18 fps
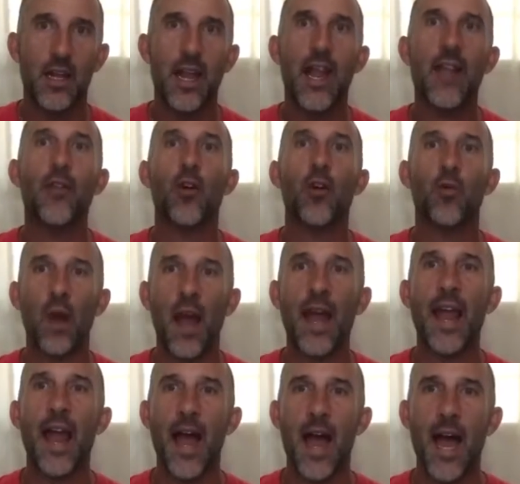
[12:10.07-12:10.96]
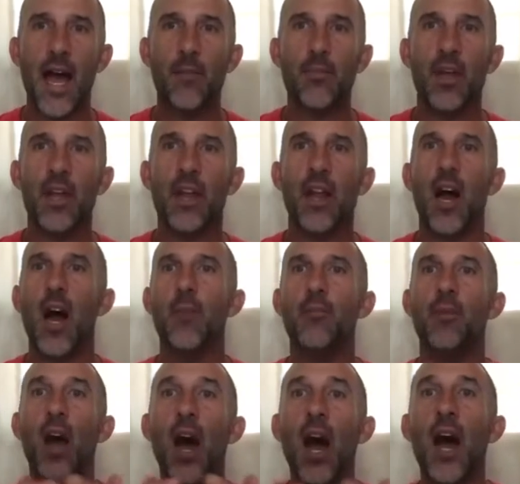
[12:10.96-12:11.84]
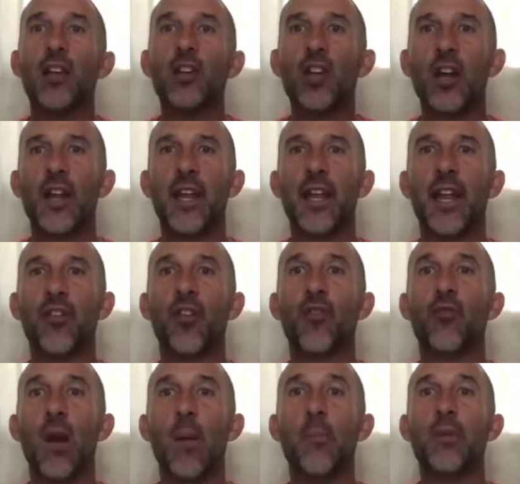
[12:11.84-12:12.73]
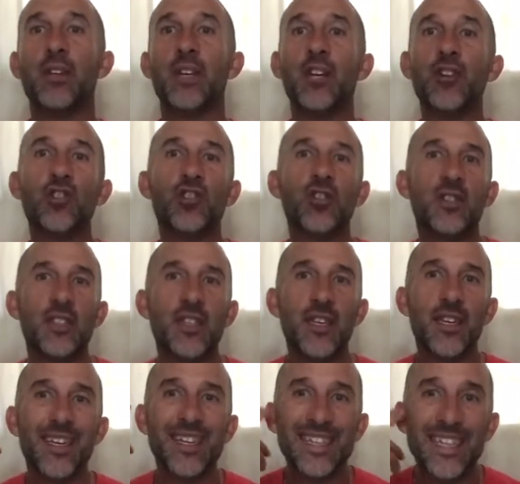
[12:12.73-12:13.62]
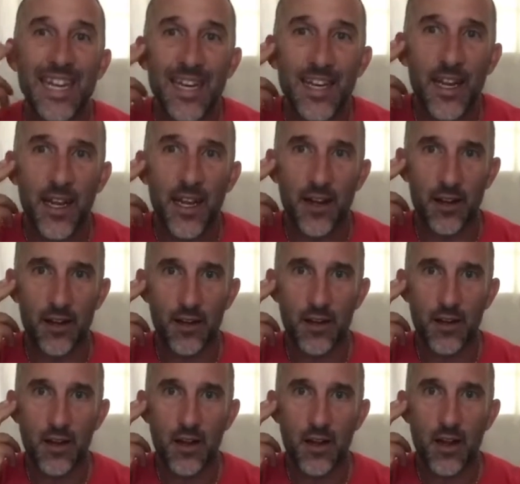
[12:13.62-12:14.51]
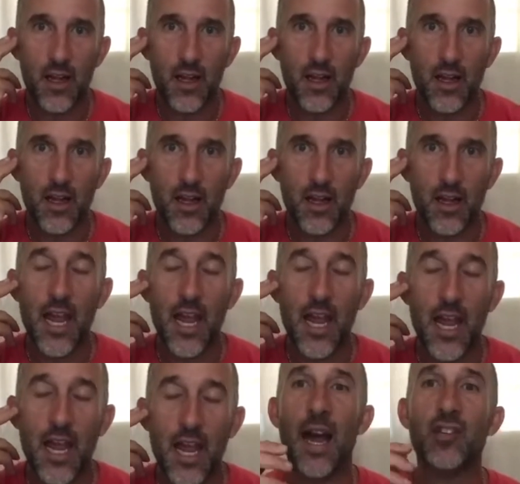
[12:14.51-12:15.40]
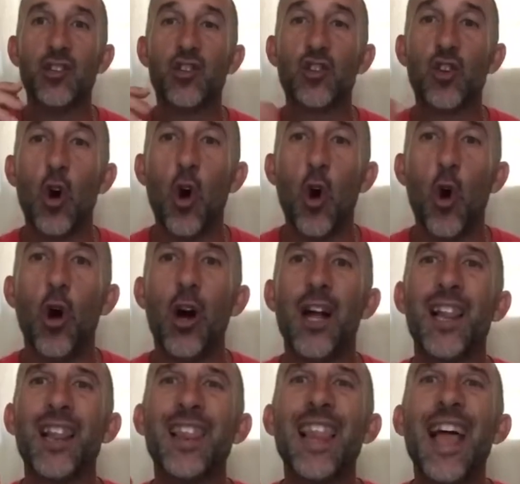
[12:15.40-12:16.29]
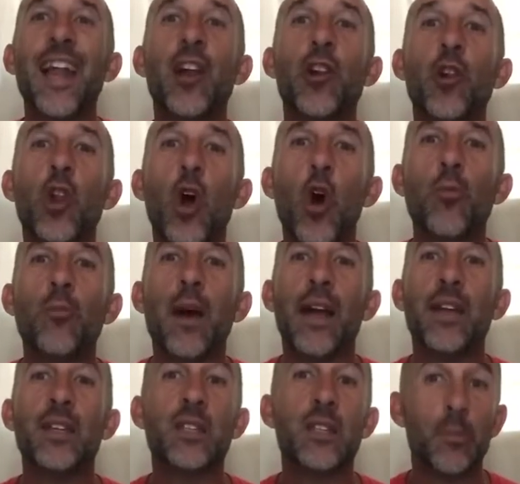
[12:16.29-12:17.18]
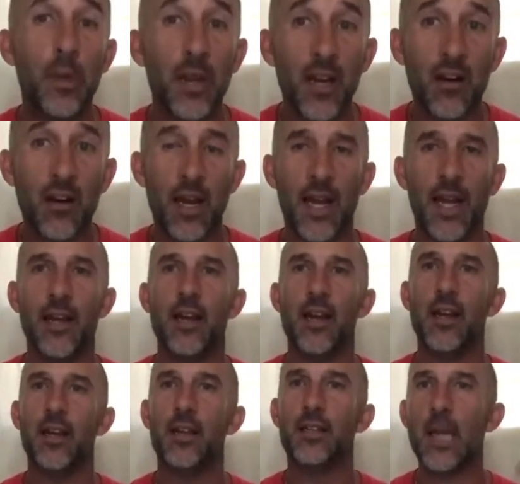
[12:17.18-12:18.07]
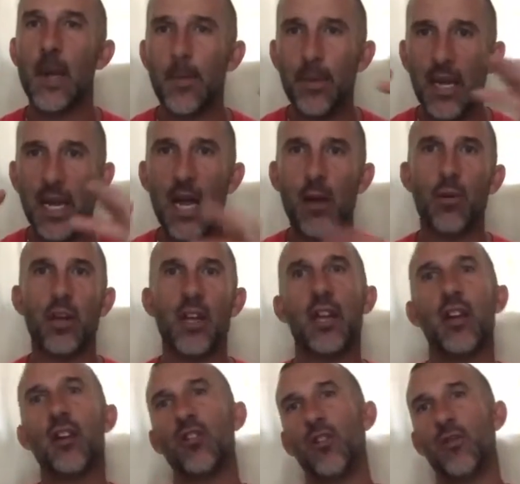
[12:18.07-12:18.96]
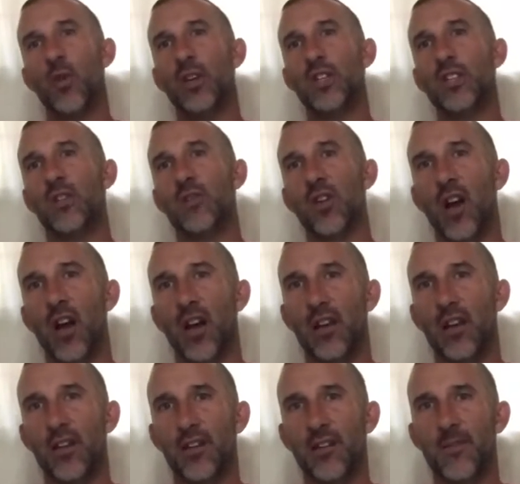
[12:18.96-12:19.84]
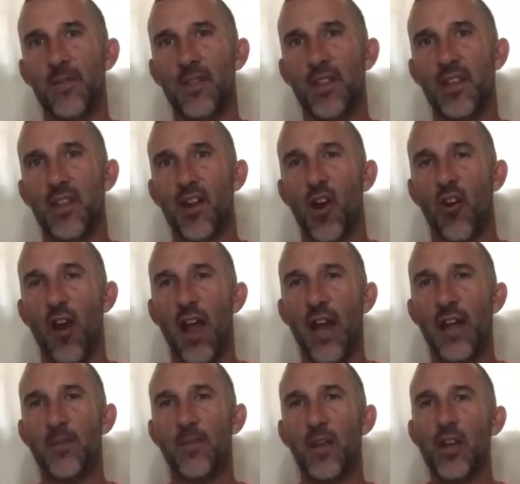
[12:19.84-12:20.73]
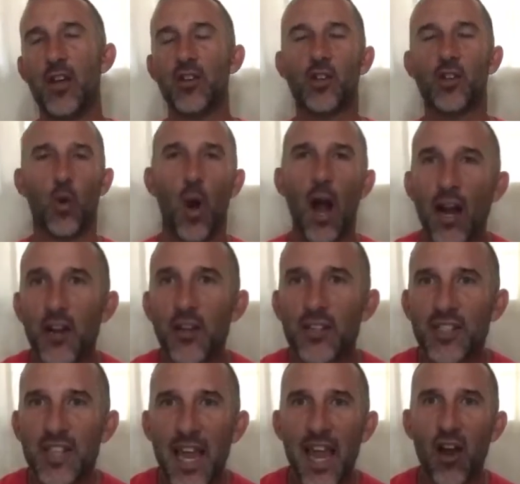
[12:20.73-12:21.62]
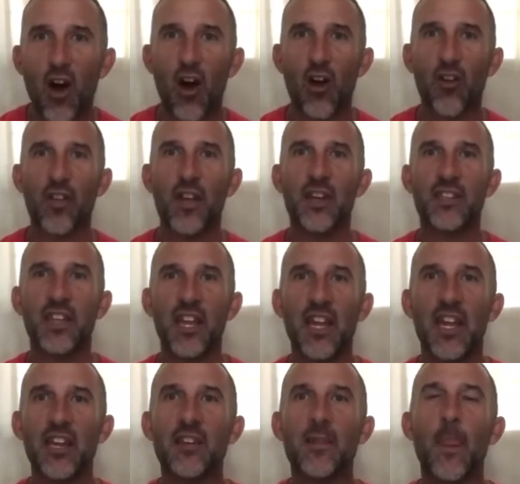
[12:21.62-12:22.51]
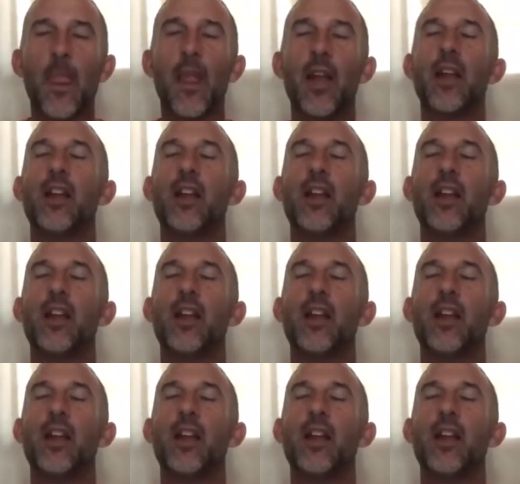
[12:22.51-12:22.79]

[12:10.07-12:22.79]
in the right habit, I'm not going to get the repetitions needed in my soul, let alone my spirit, to be able to hear the voice of God. All right? So why are you saying all this, Ian?